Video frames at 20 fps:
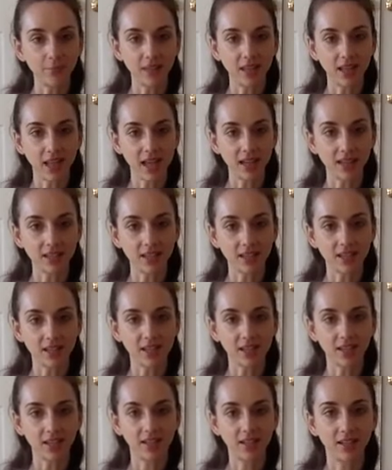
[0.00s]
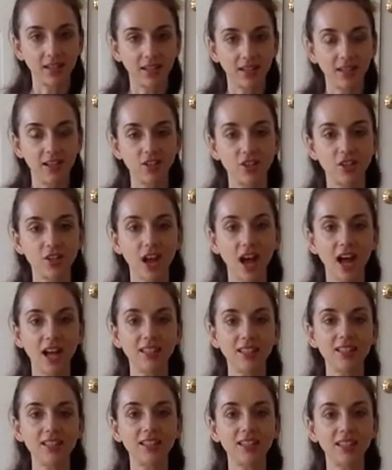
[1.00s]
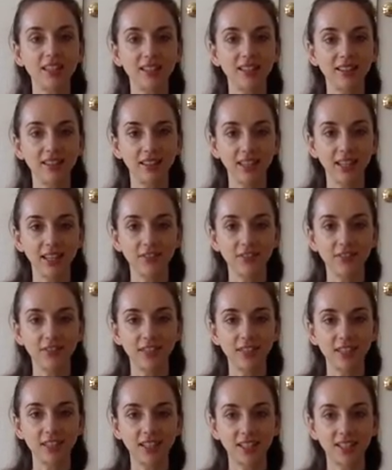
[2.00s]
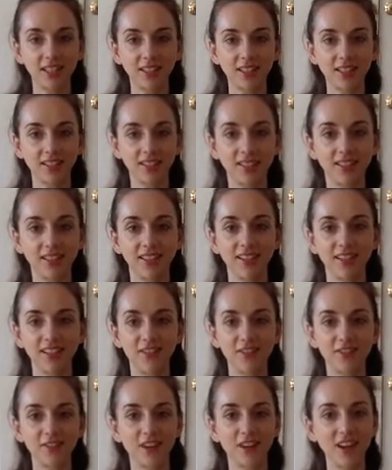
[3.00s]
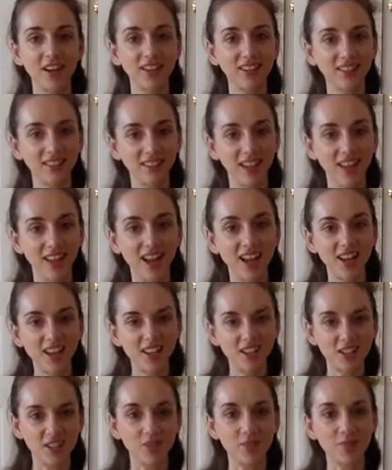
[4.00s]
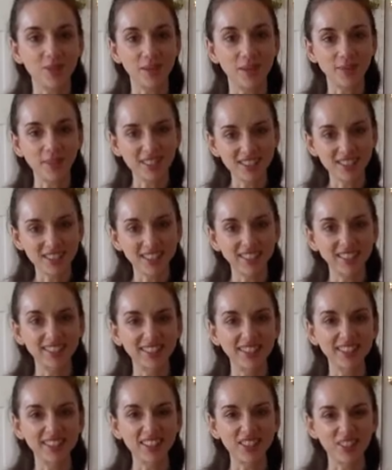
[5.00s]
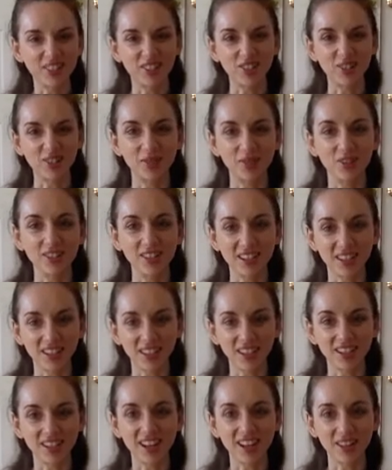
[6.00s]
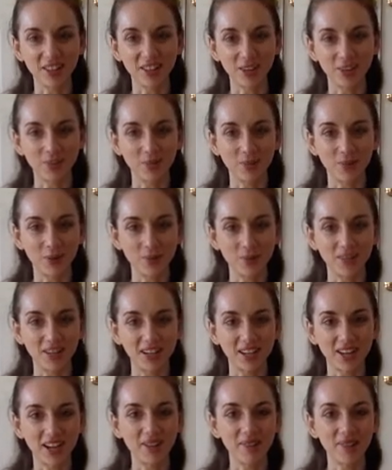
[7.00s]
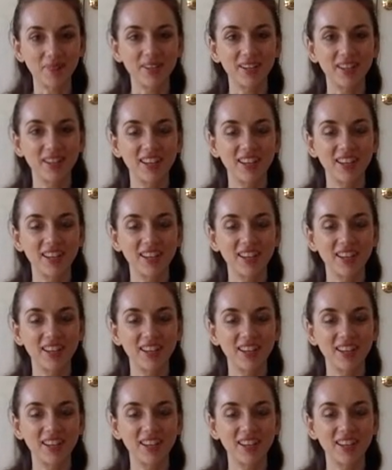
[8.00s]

planted, chest lifted, front lunge, maybe just a little juicier now that you've warmed it up.